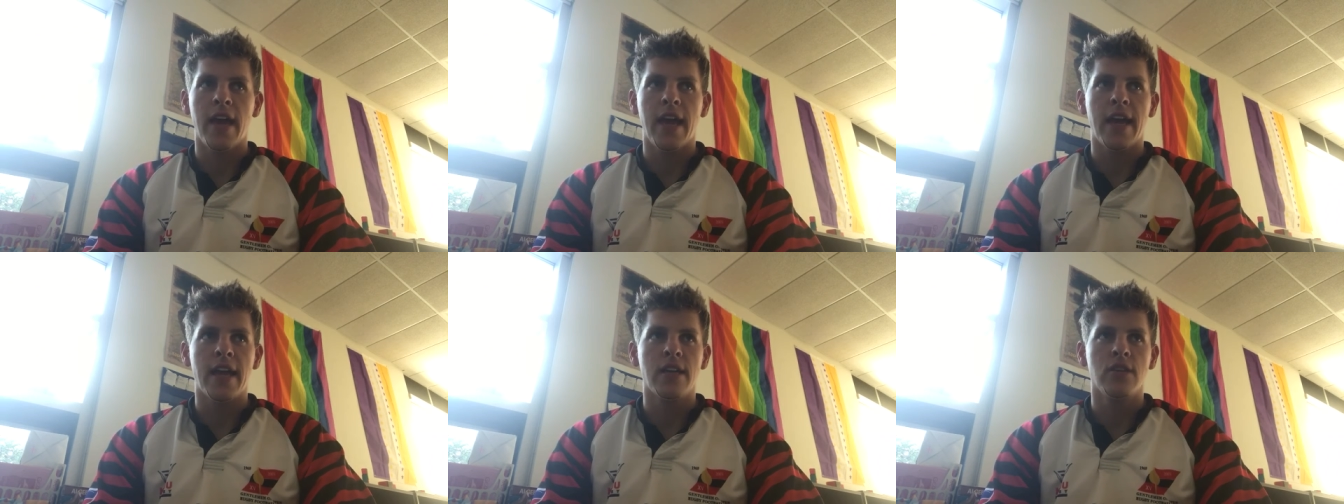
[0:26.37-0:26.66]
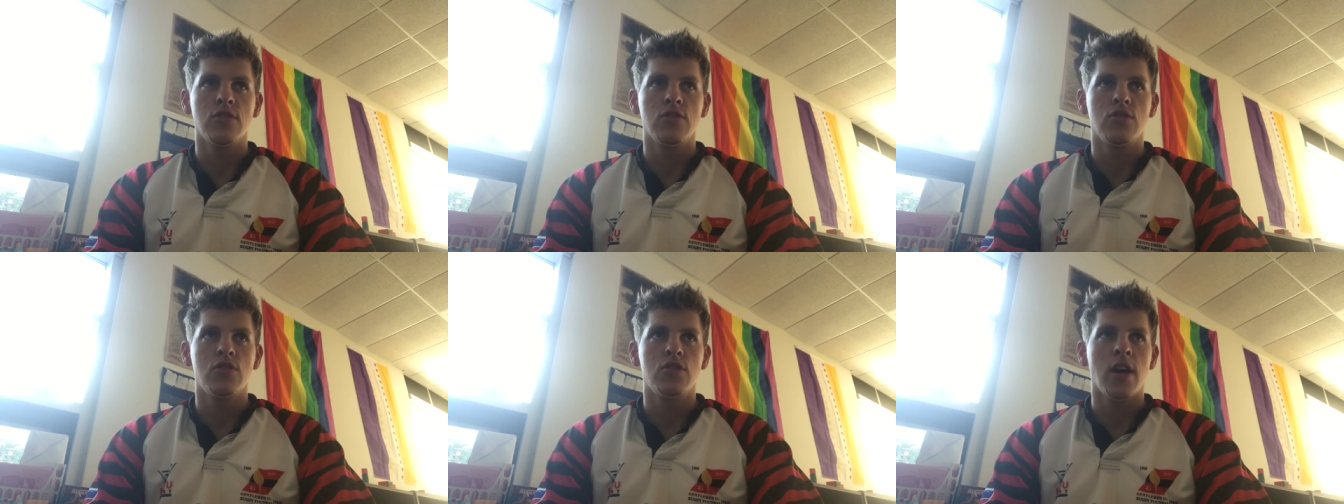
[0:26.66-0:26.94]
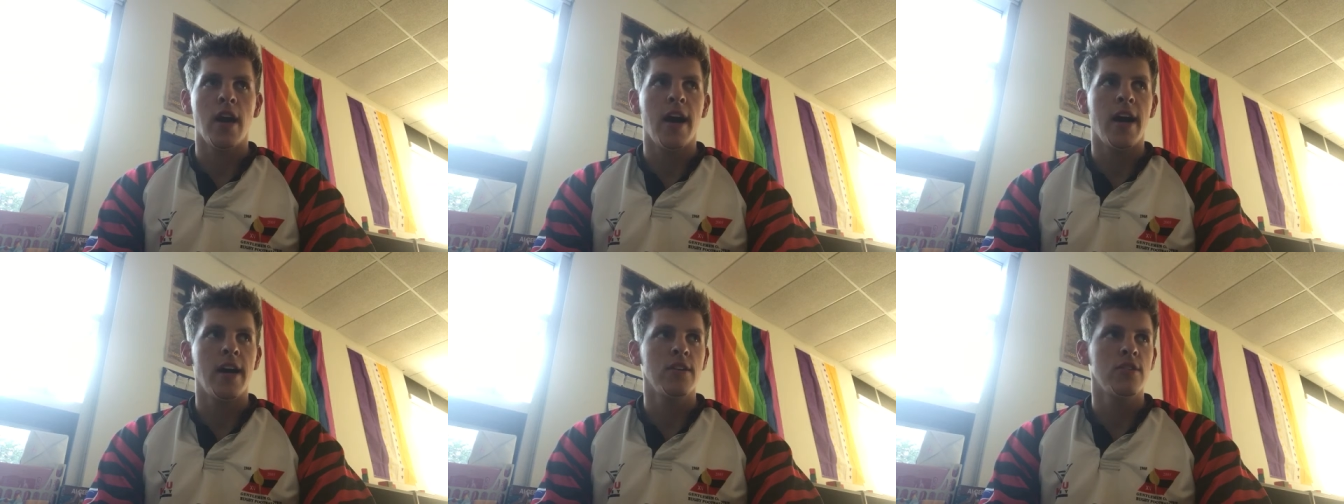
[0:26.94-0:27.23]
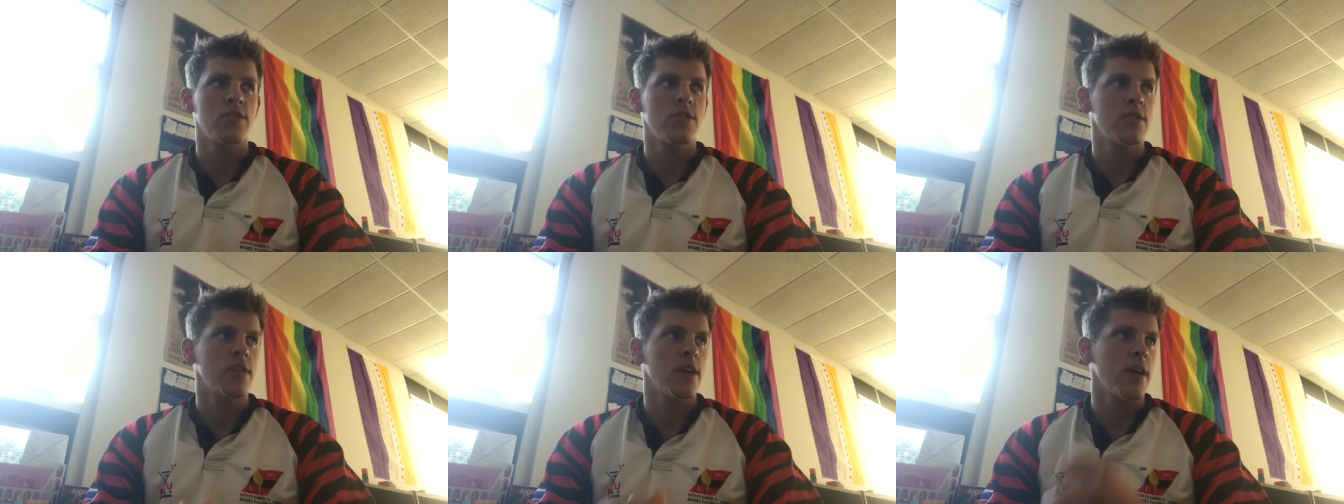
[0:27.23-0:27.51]
and
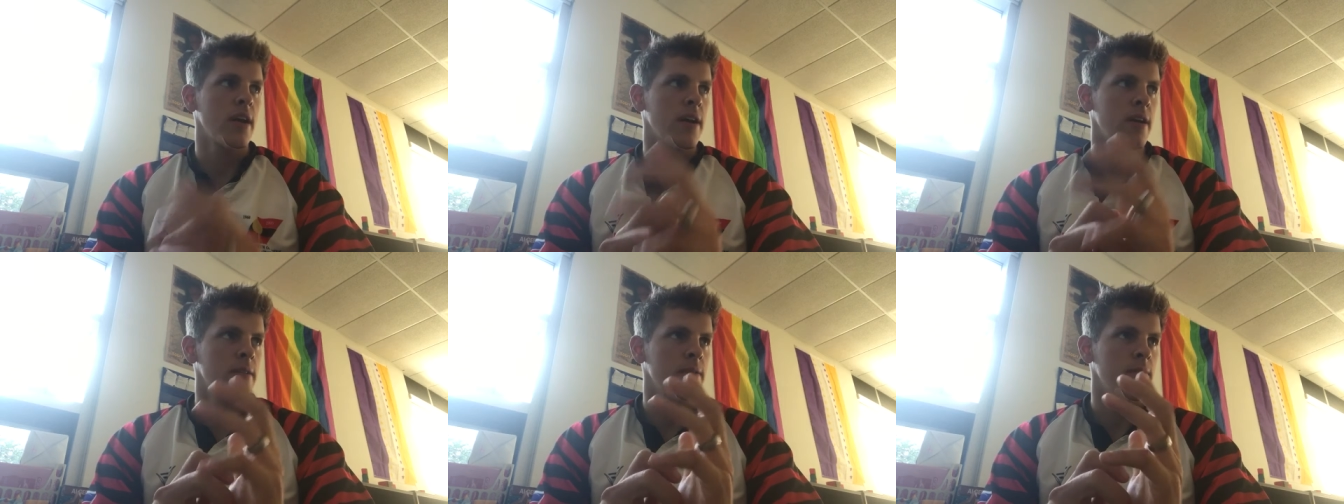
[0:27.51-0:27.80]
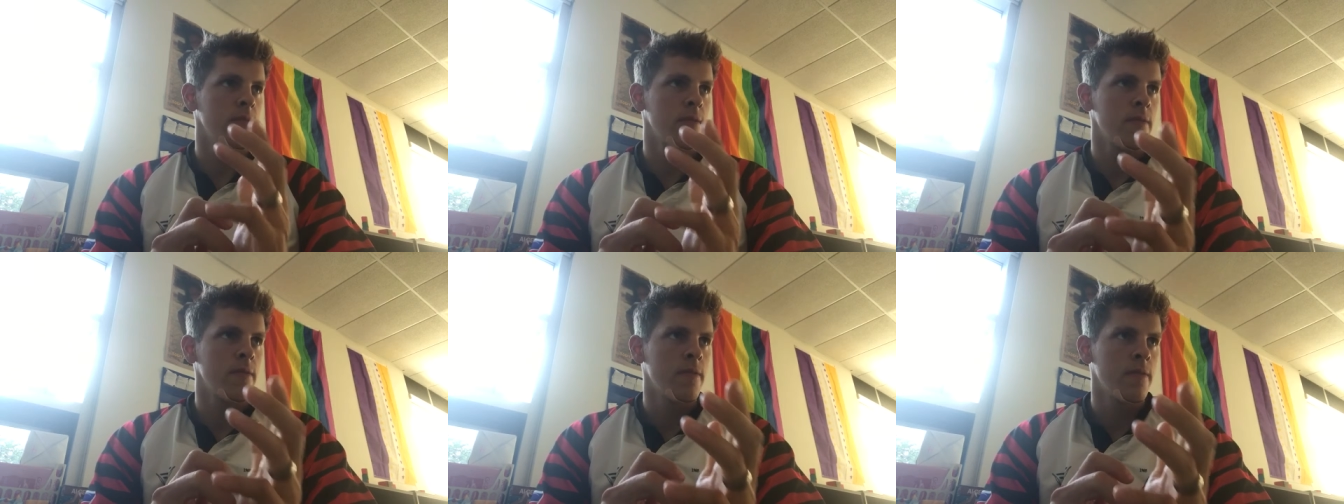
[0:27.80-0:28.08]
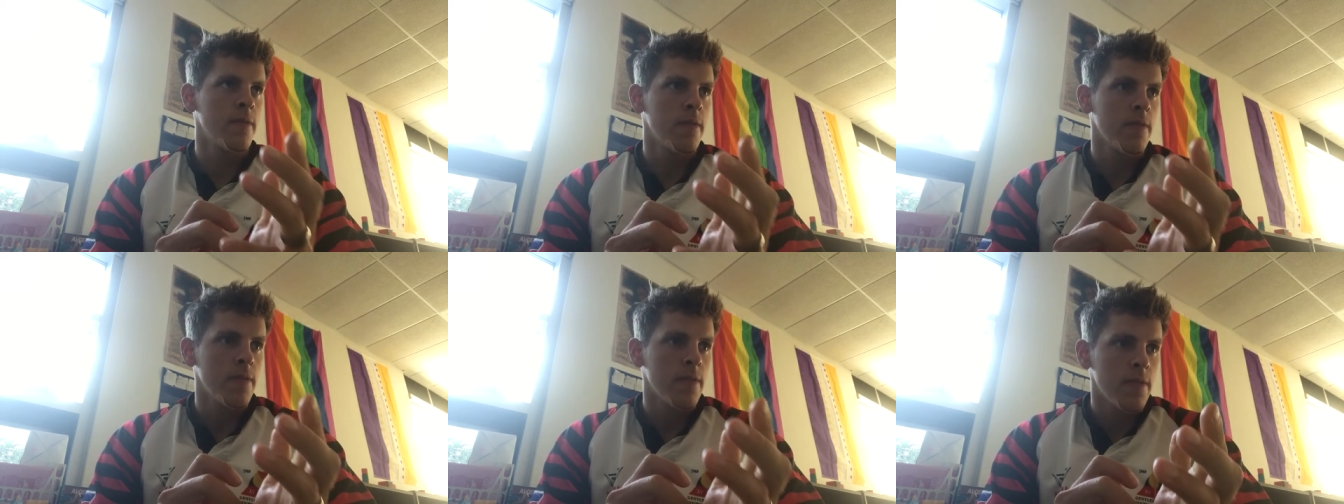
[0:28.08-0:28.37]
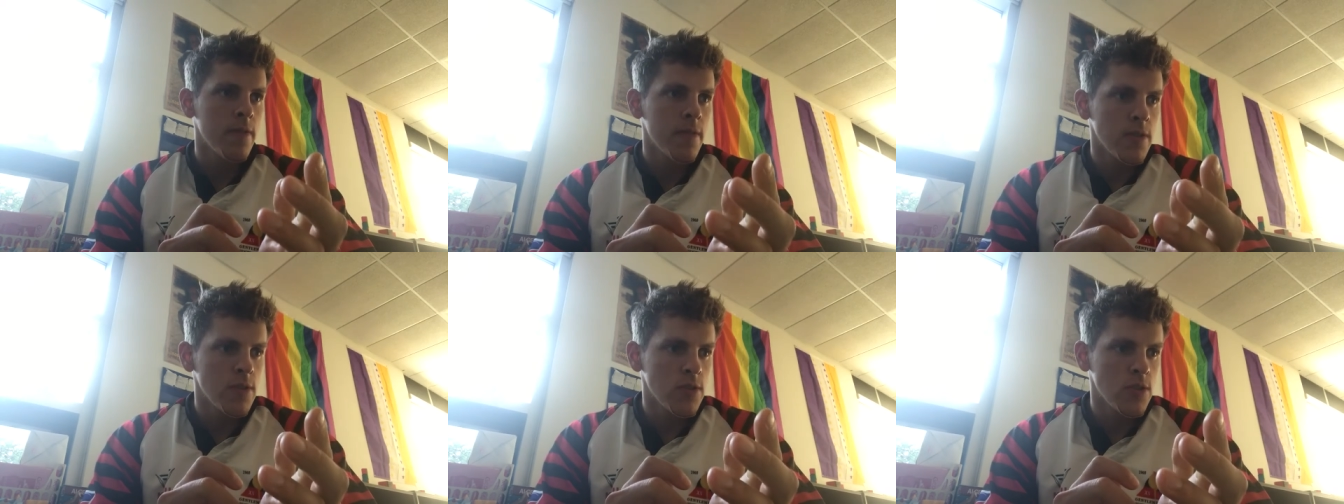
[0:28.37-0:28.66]
Josh
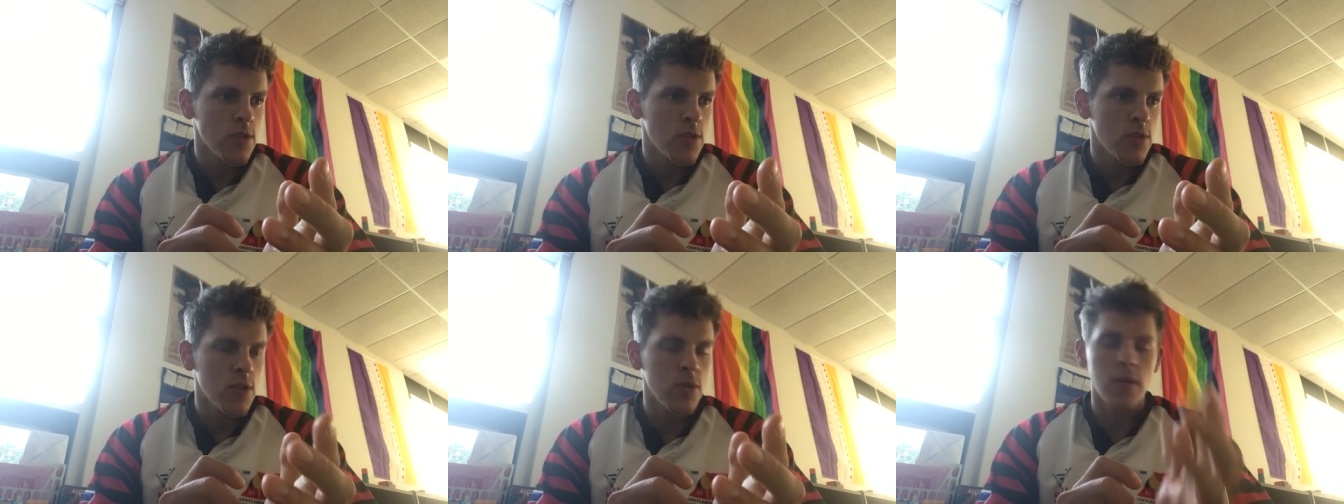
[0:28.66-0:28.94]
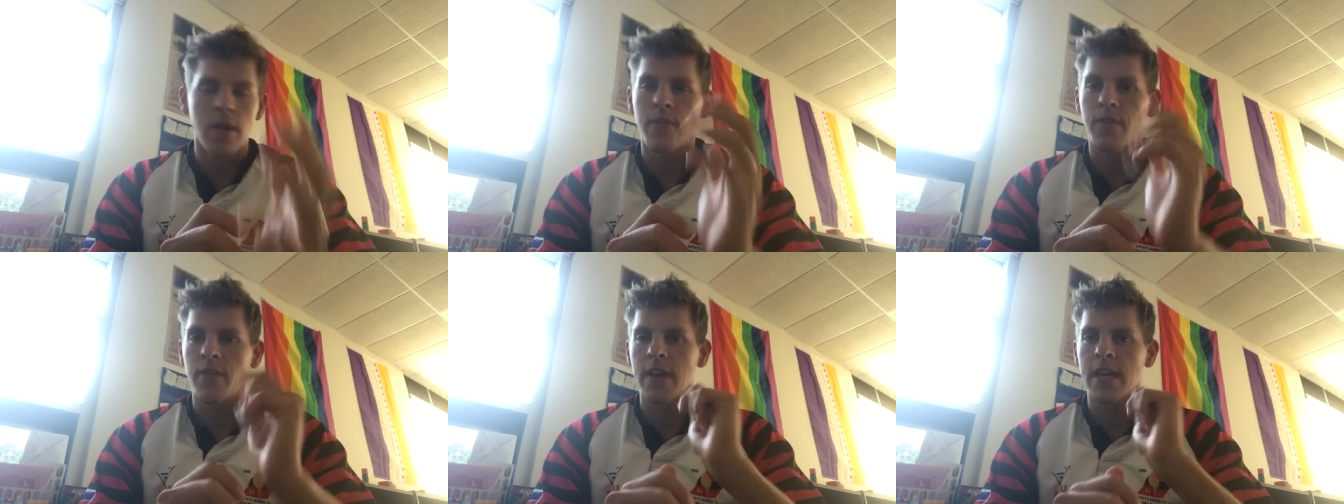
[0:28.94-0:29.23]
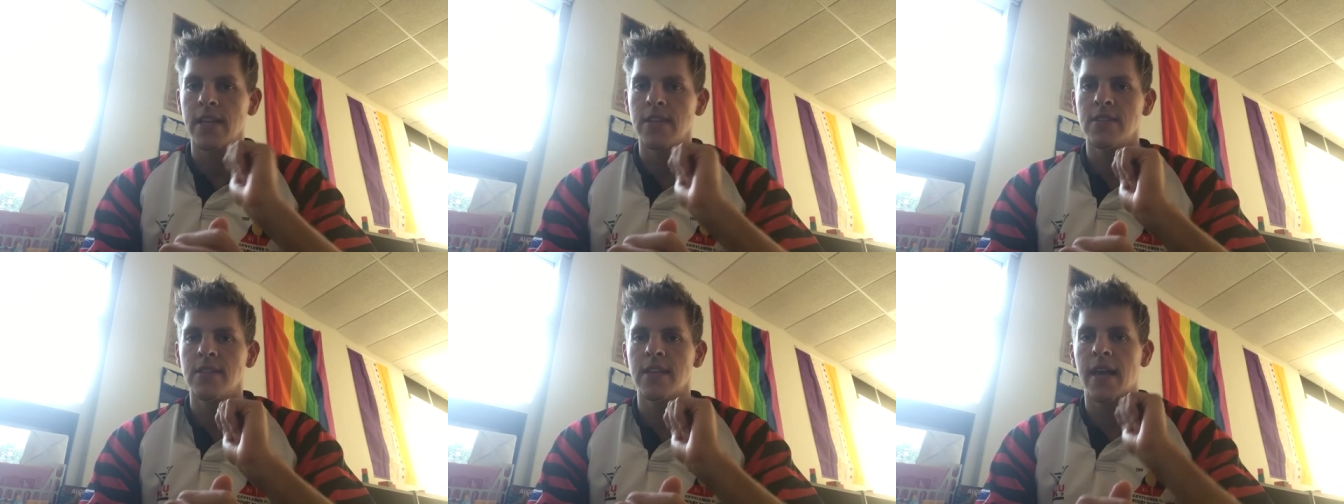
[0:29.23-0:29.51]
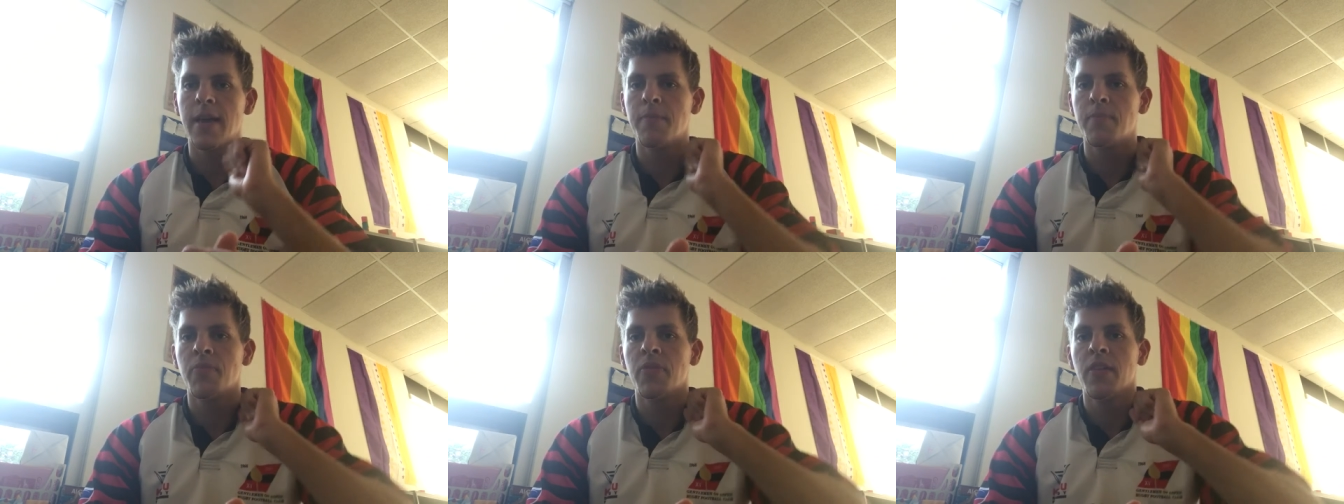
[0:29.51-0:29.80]
shoot, I forget his
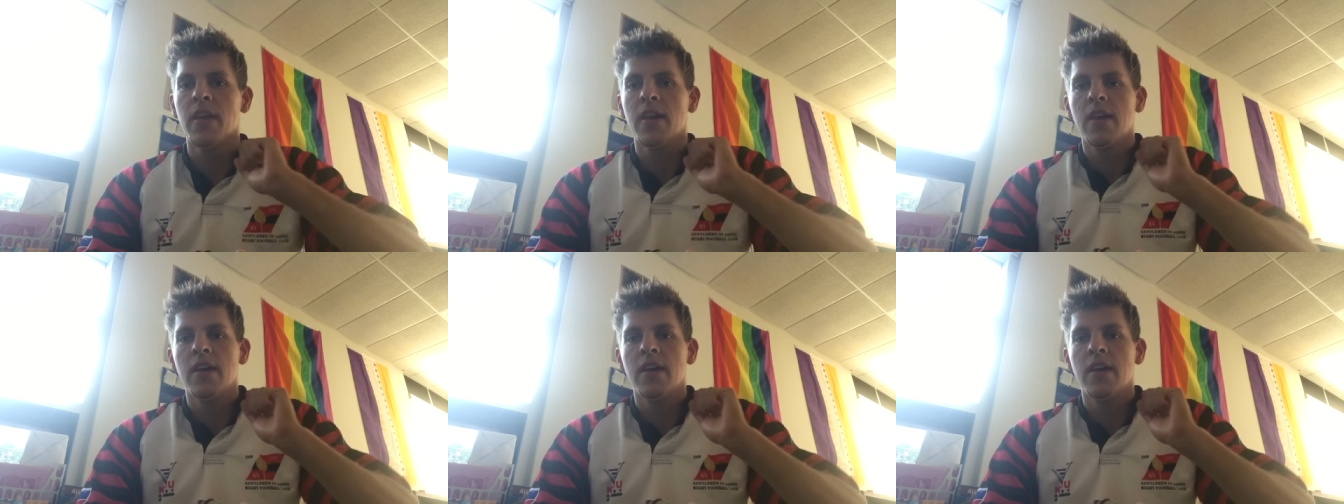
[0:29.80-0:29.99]
name.